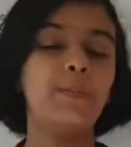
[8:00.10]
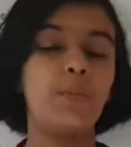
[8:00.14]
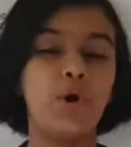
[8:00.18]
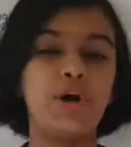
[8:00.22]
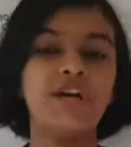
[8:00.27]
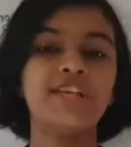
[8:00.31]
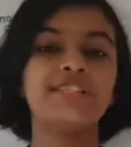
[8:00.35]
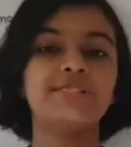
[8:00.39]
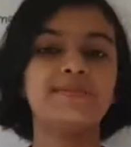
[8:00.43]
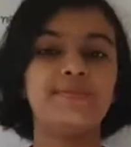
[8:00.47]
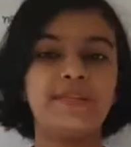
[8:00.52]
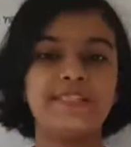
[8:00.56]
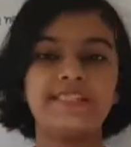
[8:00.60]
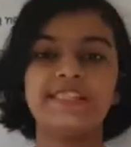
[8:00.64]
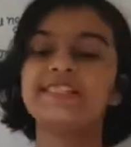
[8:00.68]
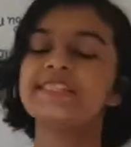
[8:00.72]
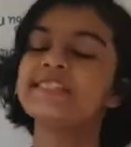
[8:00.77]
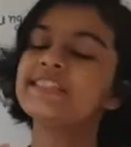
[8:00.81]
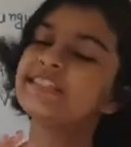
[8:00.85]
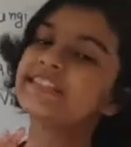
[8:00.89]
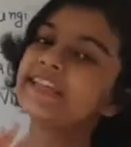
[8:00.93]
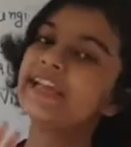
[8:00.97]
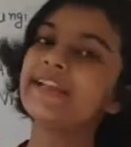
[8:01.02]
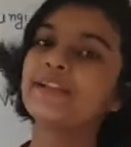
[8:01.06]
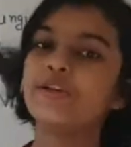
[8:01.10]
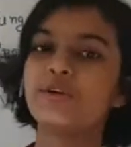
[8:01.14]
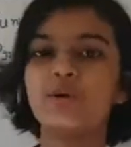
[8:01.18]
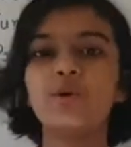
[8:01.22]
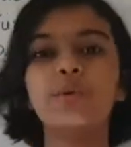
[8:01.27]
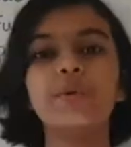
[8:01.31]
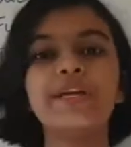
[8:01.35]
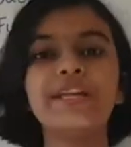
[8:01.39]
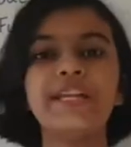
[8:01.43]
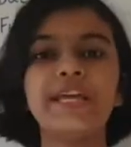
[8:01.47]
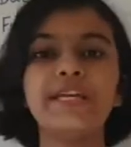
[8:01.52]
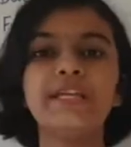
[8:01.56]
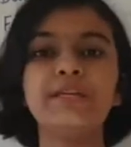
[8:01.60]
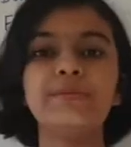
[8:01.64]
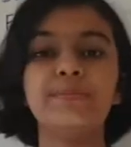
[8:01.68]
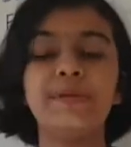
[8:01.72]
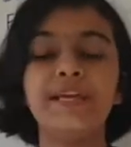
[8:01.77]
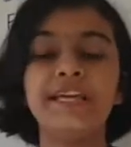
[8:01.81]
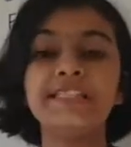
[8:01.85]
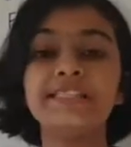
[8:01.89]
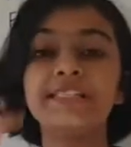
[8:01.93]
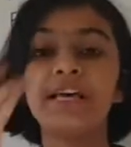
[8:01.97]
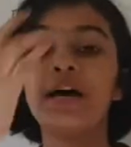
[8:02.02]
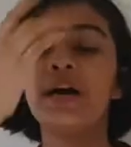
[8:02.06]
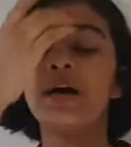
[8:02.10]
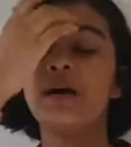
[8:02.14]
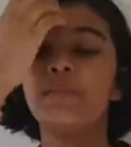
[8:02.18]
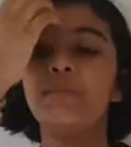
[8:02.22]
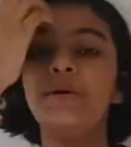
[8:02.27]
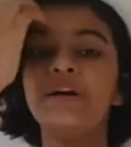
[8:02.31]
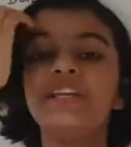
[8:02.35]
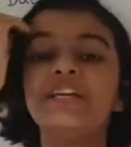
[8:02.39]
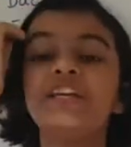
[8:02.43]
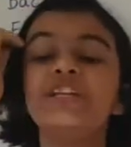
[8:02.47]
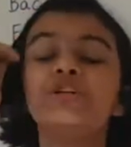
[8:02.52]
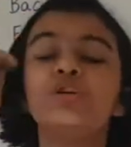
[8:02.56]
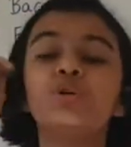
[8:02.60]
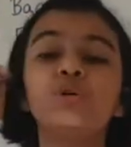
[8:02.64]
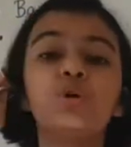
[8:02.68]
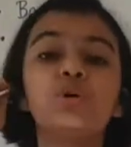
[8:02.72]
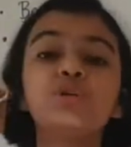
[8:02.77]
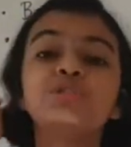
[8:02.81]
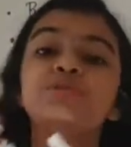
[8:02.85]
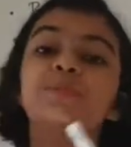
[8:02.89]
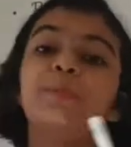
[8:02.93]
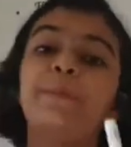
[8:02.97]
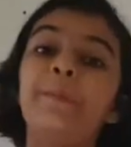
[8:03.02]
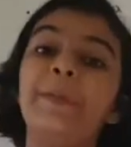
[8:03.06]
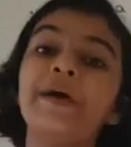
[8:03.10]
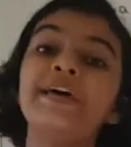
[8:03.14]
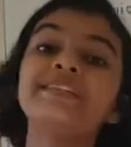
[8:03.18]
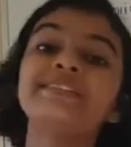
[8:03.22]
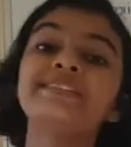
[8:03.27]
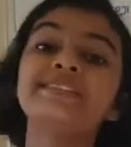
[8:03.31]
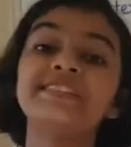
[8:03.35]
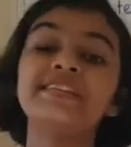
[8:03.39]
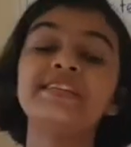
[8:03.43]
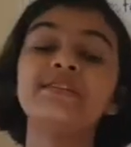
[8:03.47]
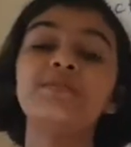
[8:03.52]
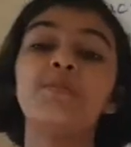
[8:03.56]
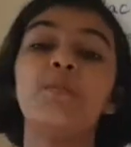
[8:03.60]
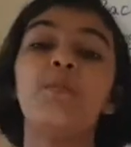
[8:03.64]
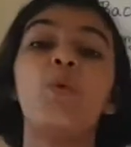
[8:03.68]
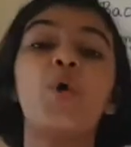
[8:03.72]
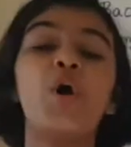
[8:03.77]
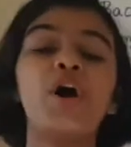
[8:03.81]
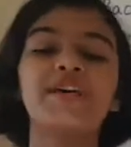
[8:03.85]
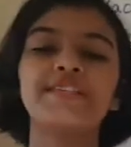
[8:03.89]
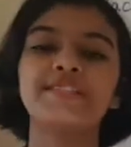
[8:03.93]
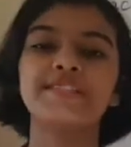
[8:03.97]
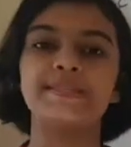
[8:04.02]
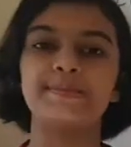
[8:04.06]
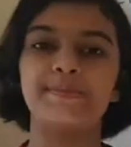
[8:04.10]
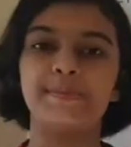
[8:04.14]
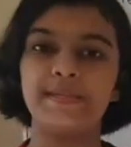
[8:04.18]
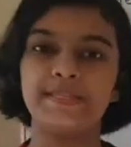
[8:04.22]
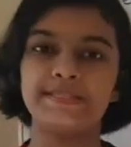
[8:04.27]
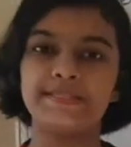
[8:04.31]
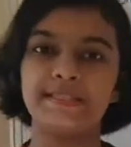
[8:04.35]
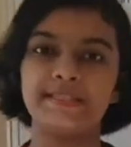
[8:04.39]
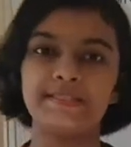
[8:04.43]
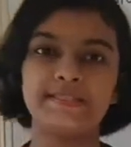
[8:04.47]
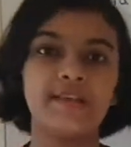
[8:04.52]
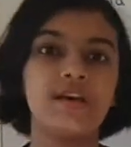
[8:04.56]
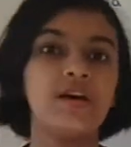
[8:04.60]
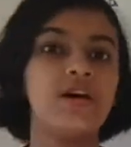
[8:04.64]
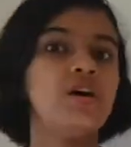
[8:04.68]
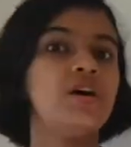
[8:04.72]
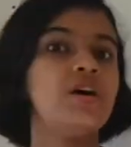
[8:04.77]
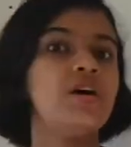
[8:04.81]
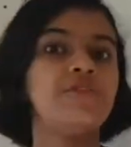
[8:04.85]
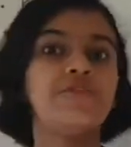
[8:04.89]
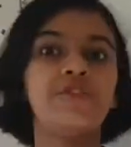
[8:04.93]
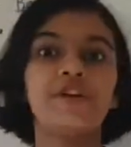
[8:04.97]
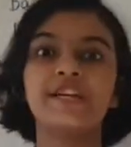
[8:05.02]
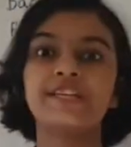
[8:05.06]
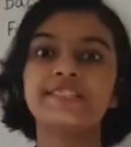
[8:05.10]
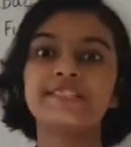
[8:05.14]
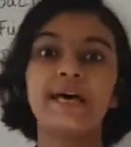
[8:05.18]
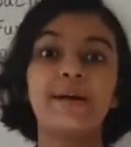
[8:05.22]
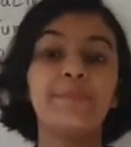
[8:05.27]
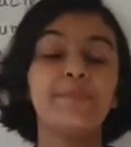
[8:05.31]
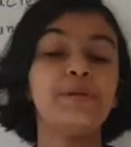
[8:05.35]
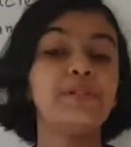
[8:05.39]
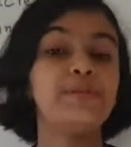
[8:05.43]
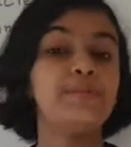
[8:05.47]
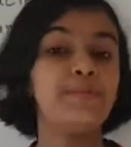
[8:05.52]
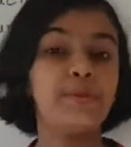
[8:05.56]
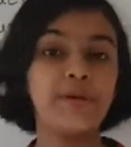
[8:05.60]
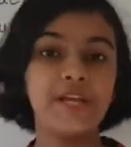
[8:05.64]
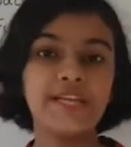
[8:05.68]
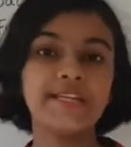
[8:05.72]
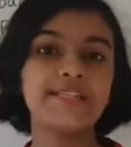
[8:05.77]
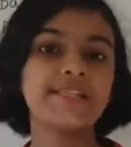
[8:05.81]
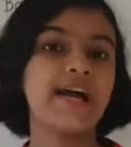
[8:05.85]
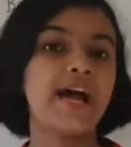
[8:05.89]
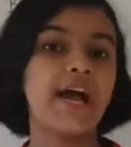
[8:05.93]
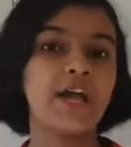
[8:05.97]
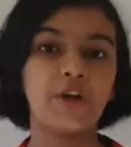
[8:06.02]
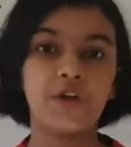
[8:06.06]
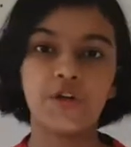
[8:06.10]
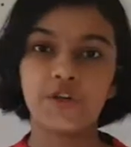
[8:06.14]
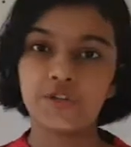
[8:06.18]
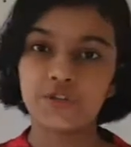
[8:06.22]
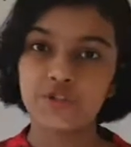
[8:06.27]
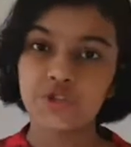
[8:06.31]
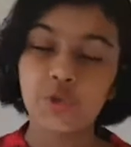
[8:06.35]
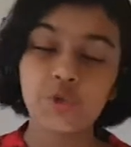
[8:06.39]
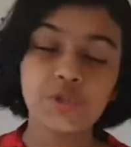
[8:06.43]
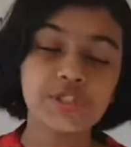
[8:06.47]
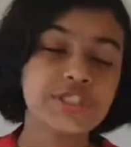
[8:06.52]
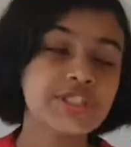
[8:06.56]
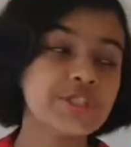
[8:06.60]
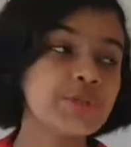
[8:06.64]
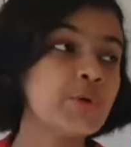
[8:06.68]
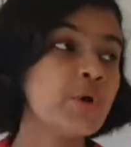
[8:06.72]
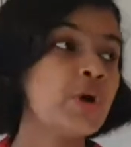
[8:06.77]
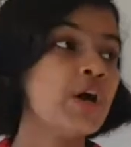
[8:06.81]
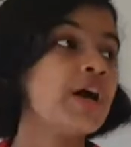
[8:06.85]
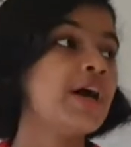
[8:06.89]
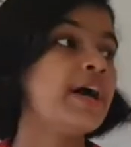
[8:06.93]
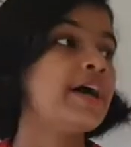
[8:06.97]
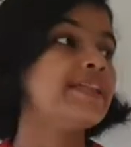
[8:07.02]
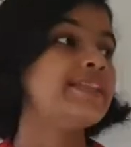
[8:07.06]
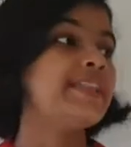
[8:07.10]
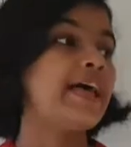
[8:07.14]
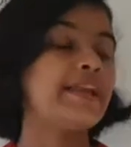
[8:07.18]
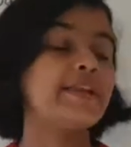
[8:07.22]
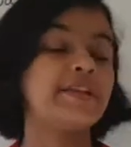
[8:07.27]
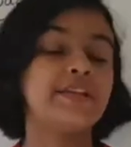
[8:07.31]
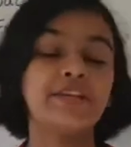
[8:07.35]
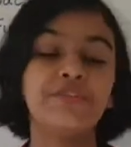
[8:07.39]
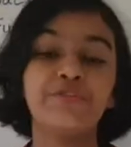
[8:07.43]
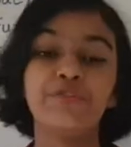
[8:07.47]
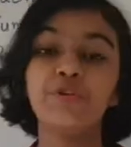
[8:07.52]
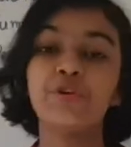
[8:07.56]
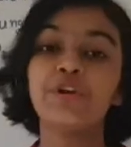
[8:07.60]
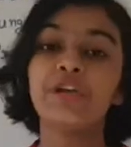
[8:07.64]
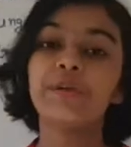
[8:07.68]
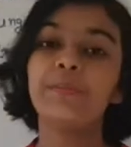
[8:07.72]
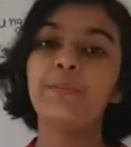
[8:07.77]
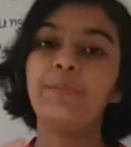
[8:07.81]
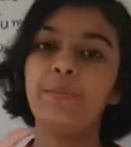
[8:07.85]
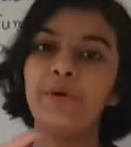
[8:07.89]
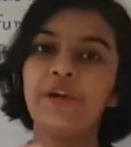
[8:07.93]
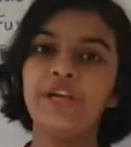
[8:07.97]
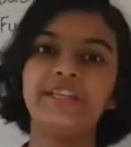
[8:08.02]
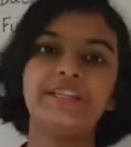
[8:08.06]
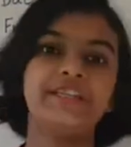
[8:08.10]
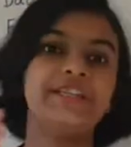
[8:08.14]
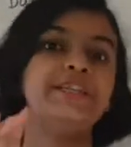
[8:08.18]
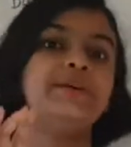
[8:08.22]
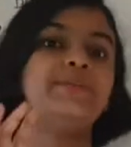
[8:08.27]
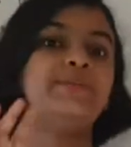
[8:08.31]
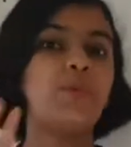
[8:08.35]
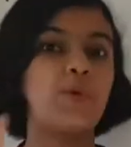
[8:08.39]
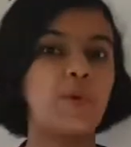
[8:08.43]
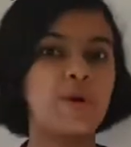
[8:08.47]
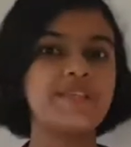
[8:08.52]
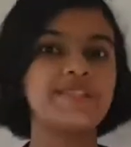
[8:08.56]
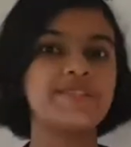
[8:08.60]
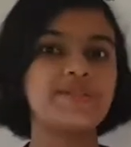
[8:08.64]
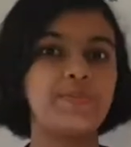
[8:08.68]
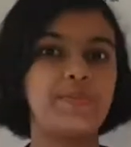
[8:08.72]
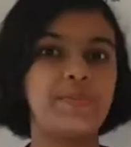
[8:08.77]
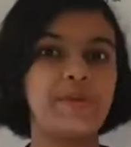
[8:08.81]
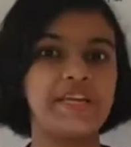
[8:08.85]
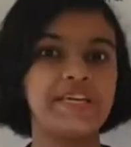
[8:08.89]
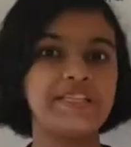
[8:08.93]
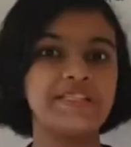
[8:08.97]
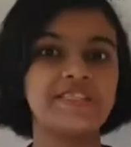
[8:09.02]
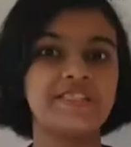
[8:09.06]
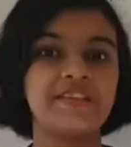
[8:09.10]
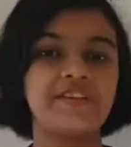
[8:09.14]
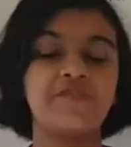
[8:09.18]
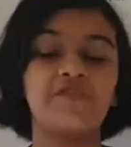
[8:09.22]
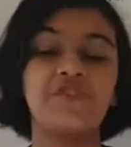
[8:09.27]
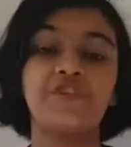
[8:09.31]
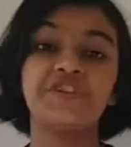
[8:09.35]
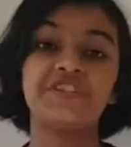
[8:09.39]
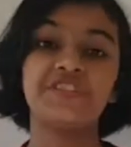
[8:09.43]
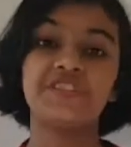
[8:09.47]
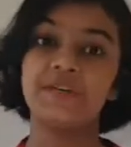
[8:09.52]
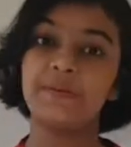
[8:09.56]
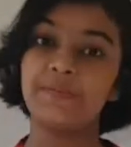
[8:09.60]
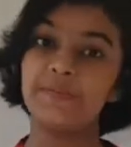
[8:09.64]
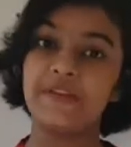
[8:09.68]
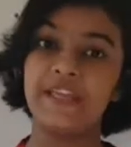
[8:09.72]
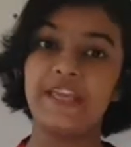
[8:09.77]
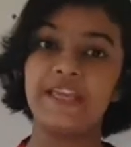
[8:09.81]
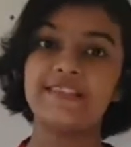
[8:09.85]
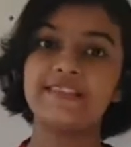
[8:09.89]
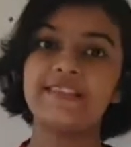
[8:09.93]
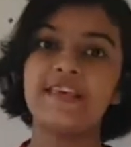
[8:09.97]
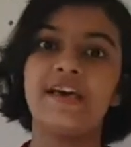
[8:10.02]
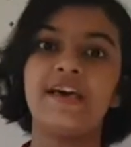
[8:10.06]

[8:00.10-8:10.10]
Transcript: moist places. It can grow in any place, but it grows best in moist places. For example, bread. I told you that if you keep bread in a moist place for some days,